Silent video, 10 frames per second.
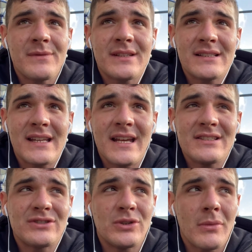6
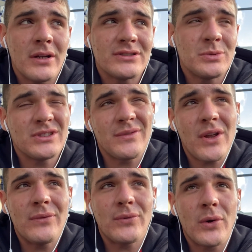days is too much, which I've
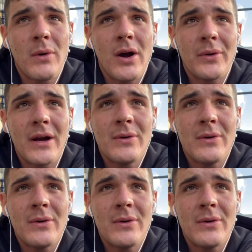known for a while now.